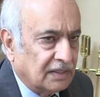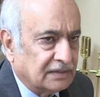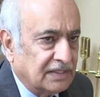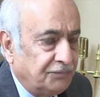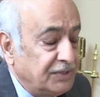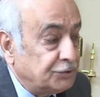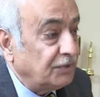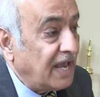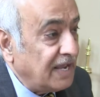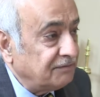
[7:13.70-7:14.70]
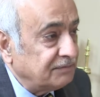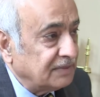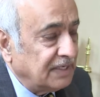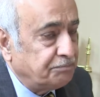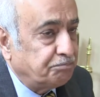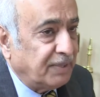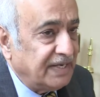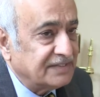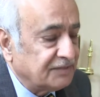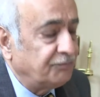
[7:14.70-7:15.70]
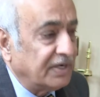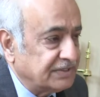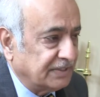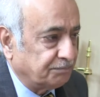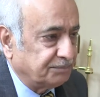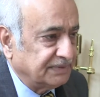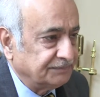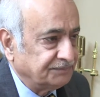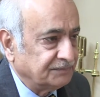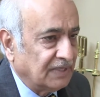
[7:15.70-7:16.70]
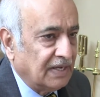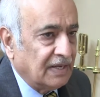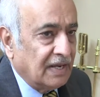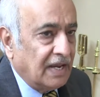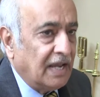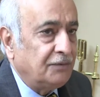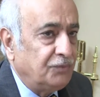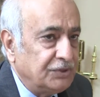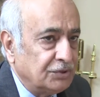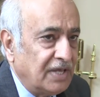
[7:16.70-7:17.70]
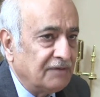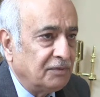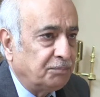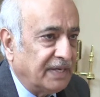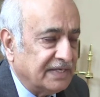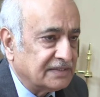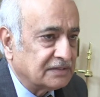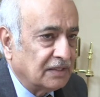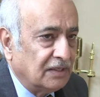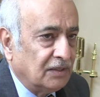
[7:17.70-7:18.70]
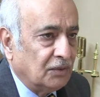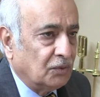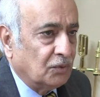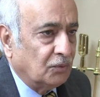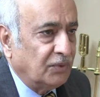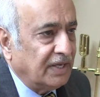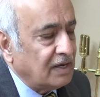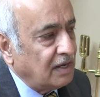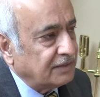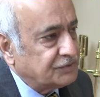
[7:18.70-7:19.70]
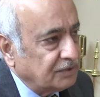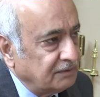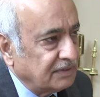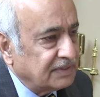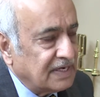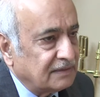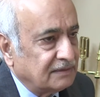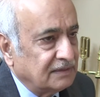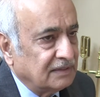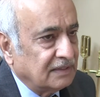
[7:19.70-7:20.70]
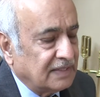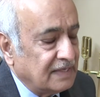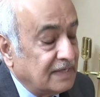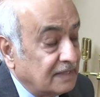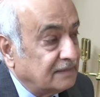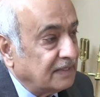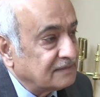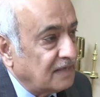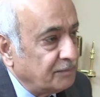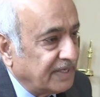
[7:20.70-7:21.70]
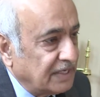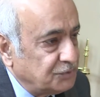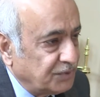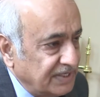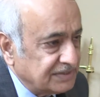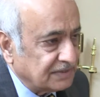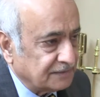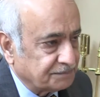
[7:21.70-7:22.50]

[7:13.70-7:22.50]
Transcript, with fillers: that we should have a place of worship and we should have a place where our children can, can get their Islamic education.